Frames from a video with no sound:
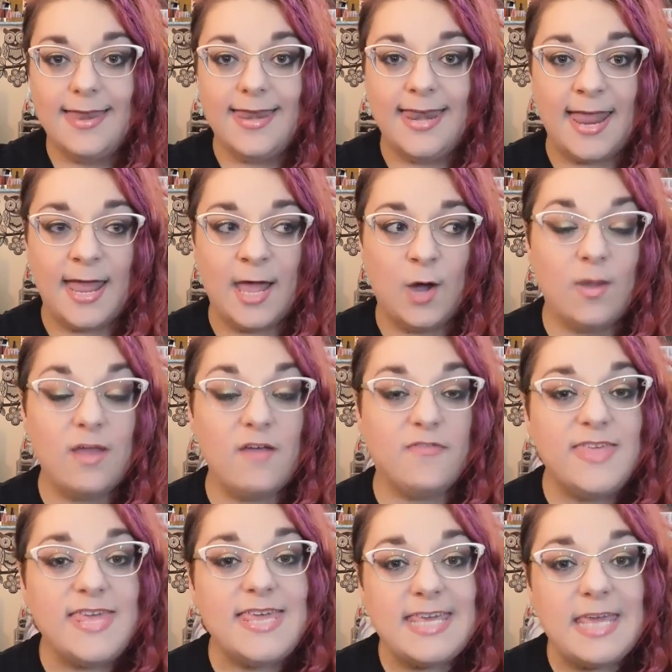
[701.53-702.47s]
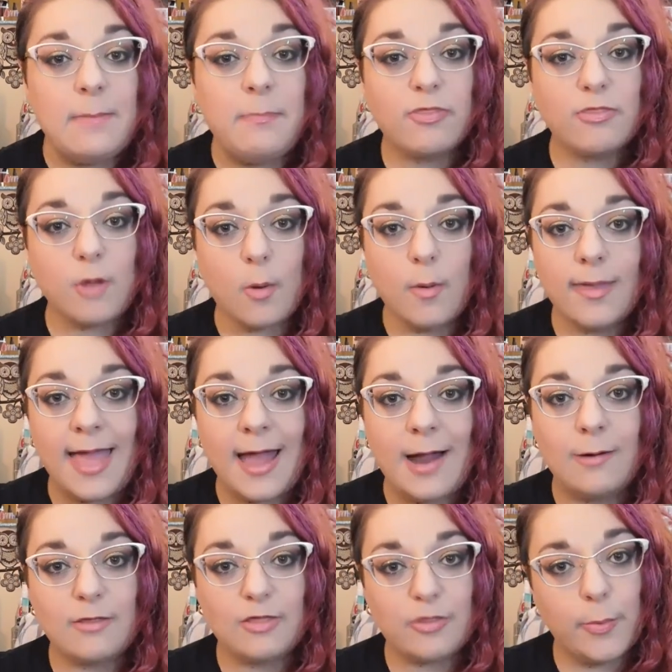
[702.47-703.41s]
Now, if they keep throwing
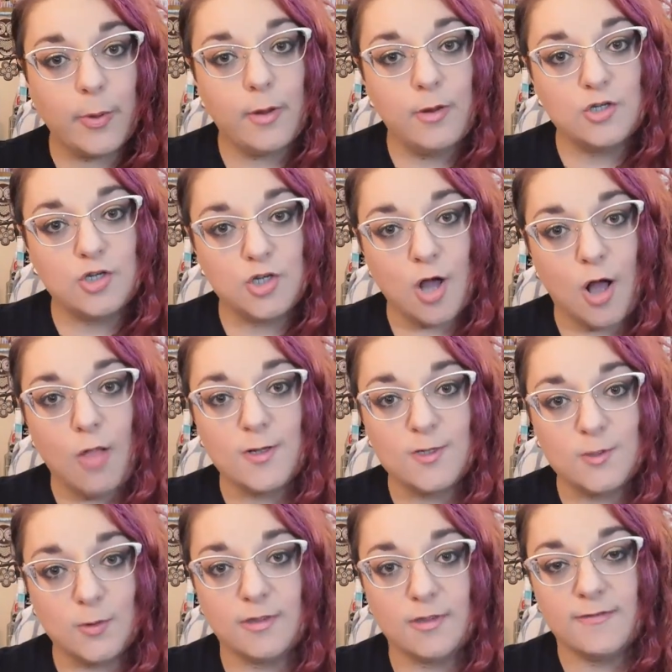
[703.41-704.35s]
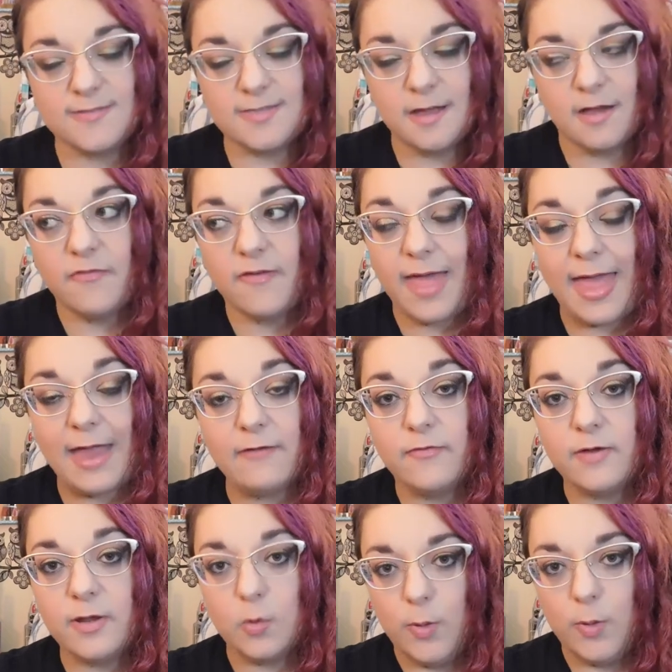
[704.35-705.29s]
out $300 worth of stuff
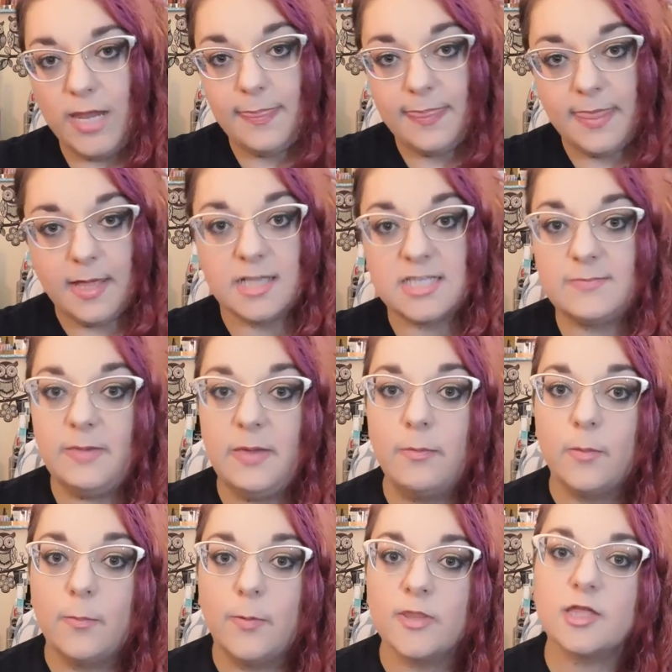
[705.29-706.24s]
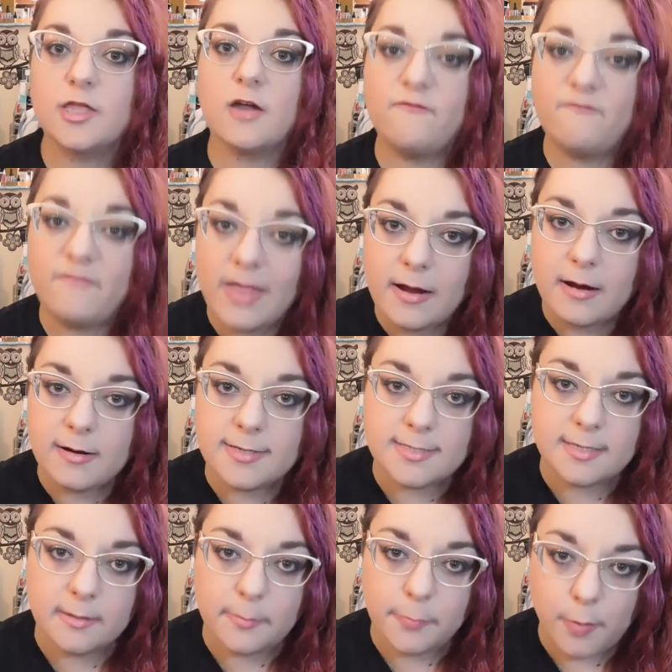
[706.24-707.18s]
every week because people put their
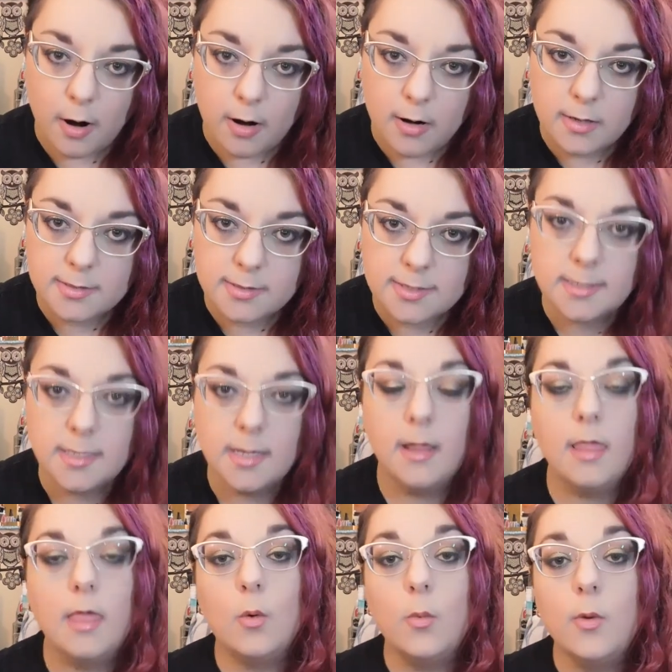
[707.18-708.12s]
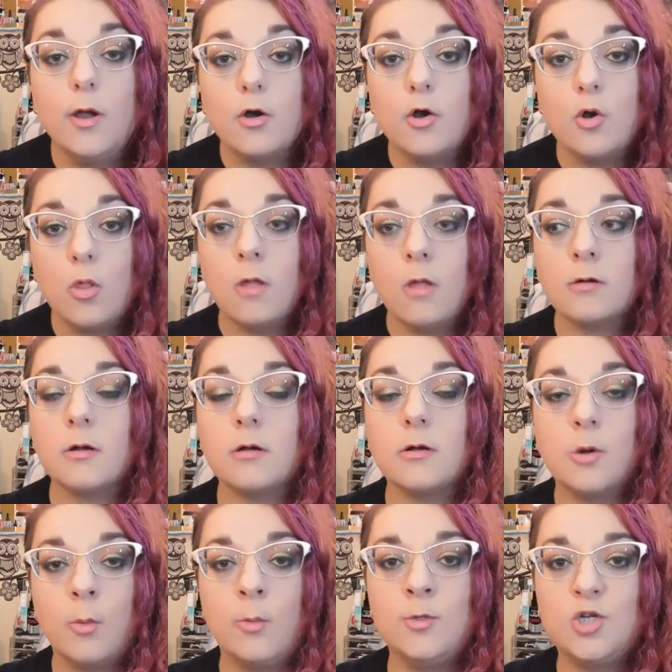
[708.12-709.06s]
fingers in the product, we are no longer
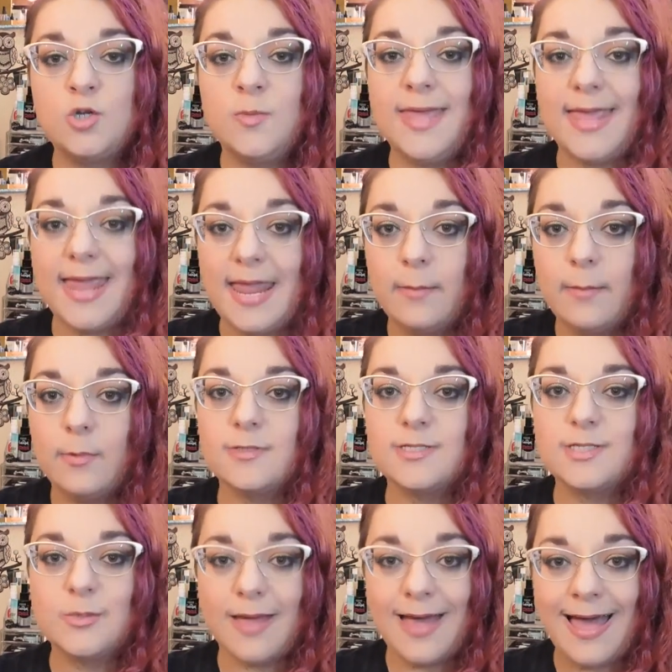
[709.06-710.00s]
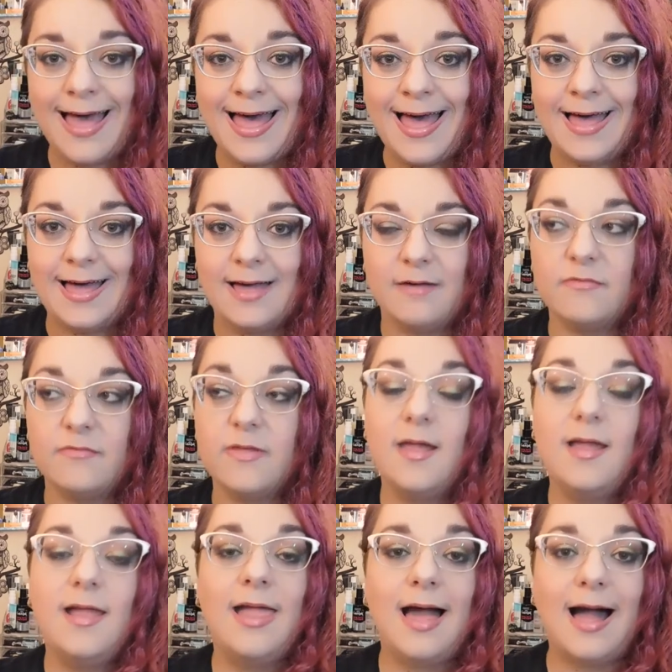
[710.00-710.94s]
going to be able to have
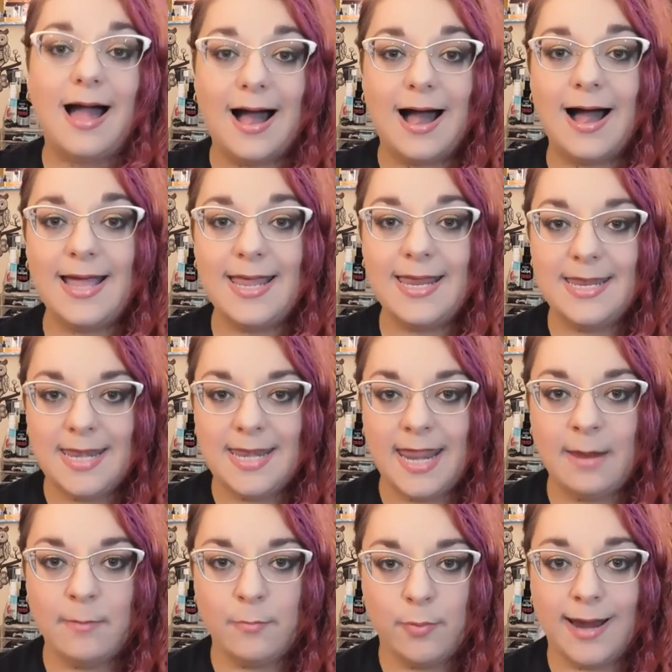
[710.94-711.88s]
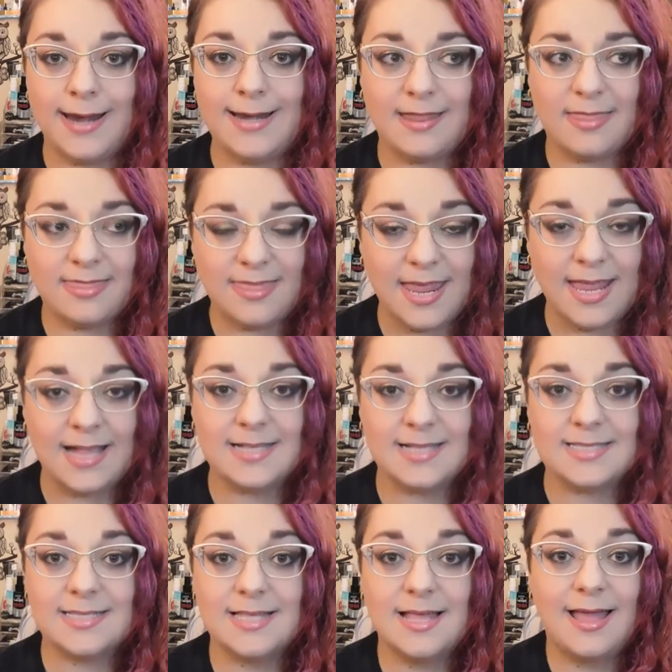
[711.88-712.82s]
high name brand
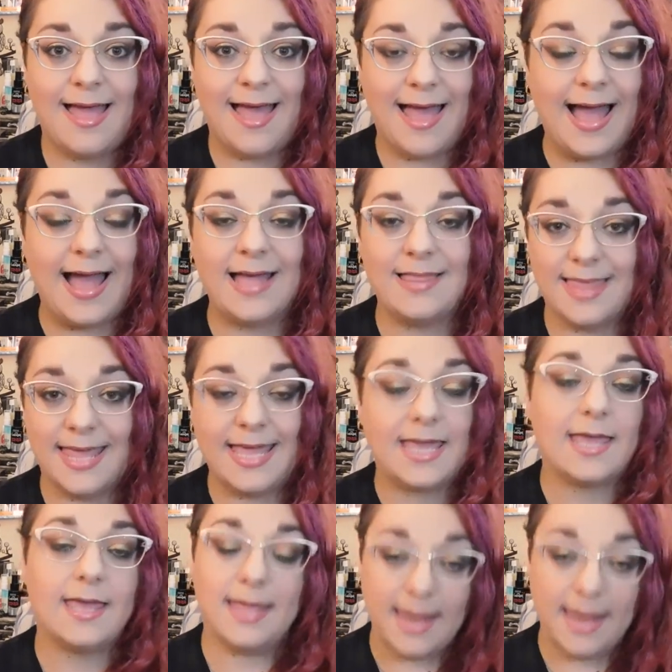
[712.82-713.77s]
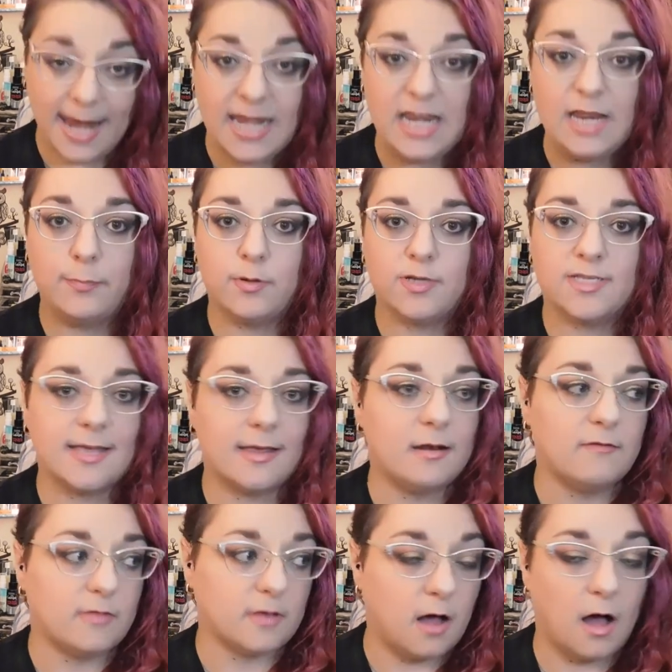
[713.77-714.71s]
things at like
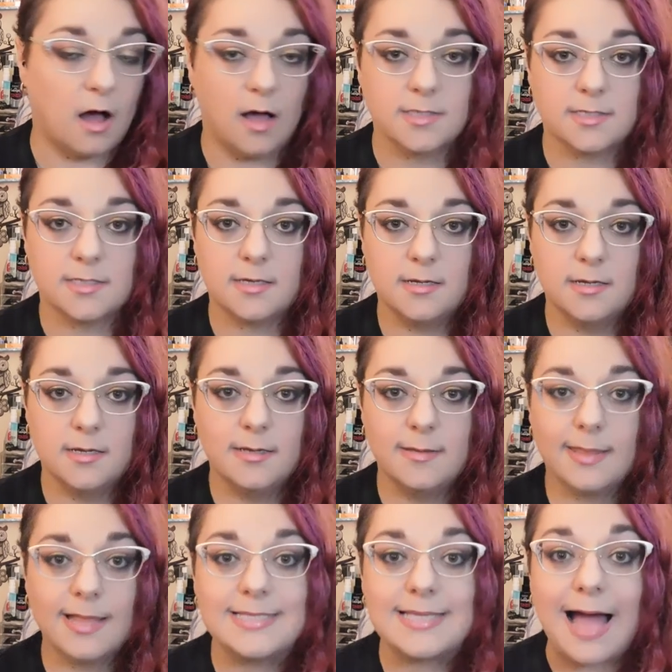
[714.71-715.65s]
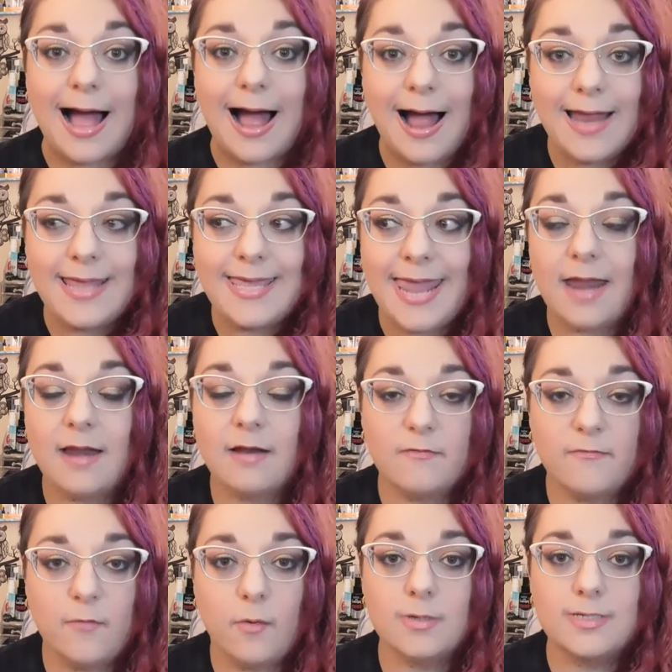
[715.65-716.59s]
80% of the cost. Because I can't
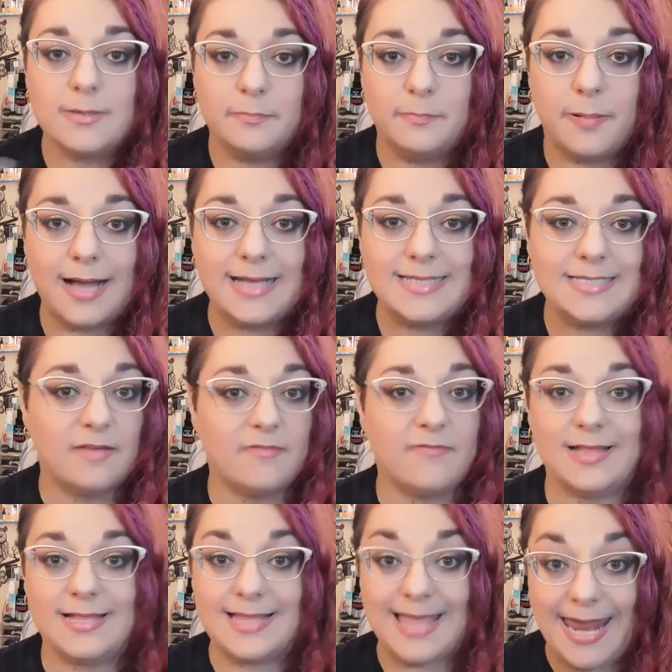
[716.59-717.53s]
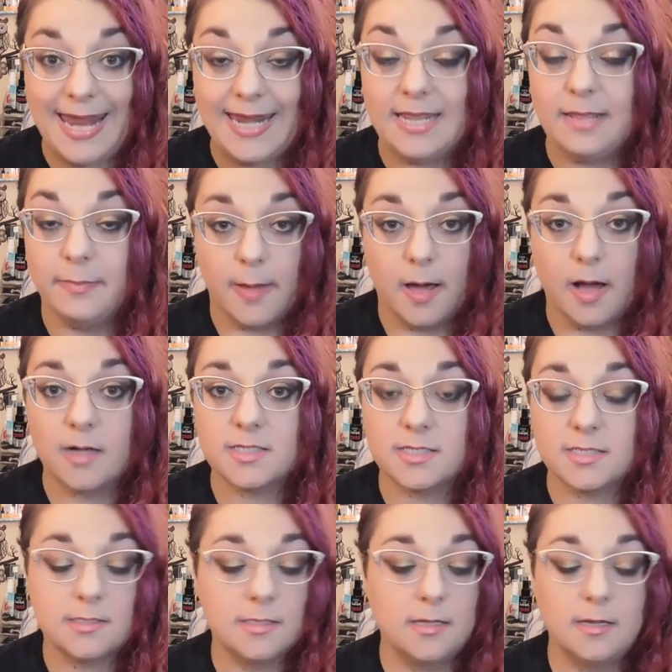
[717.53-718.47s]
afford to buy stuff at 80
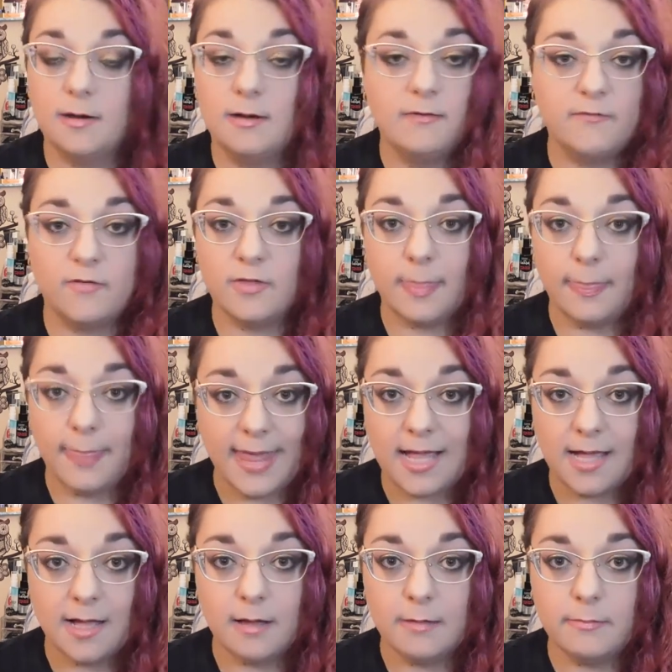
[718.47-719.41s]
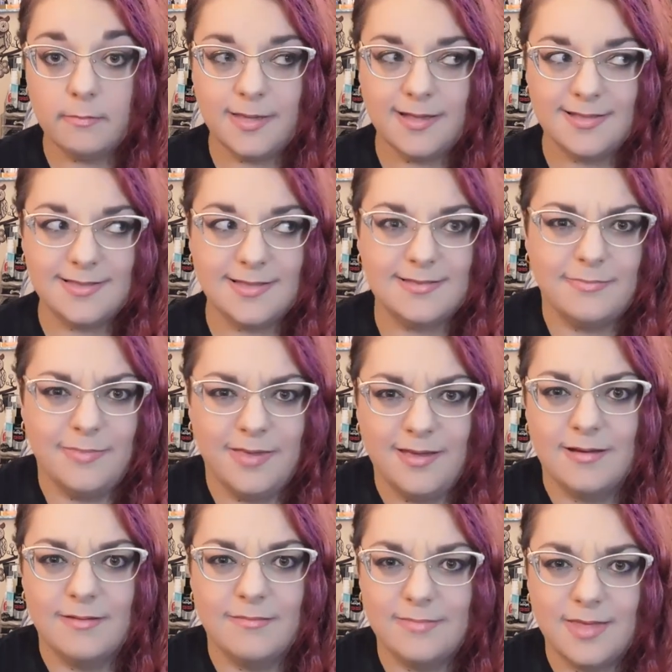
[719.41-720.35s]
bucks for the makeup because it's
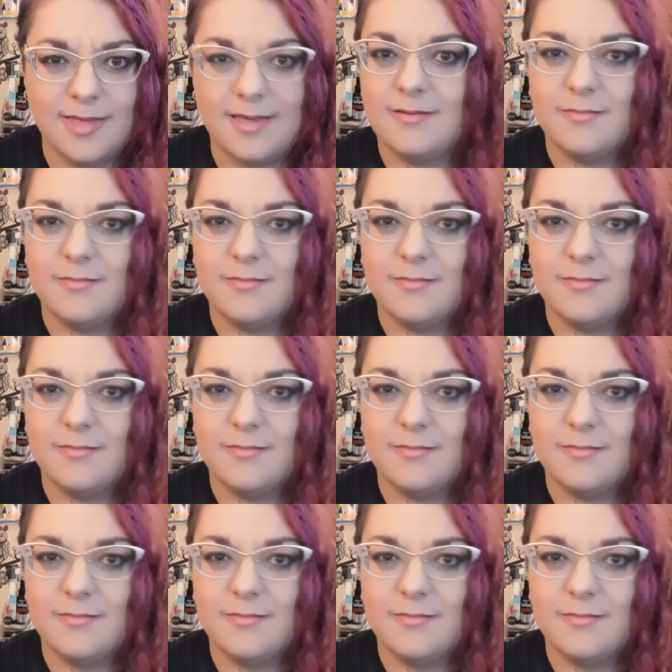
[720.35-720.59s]
makeup. Like,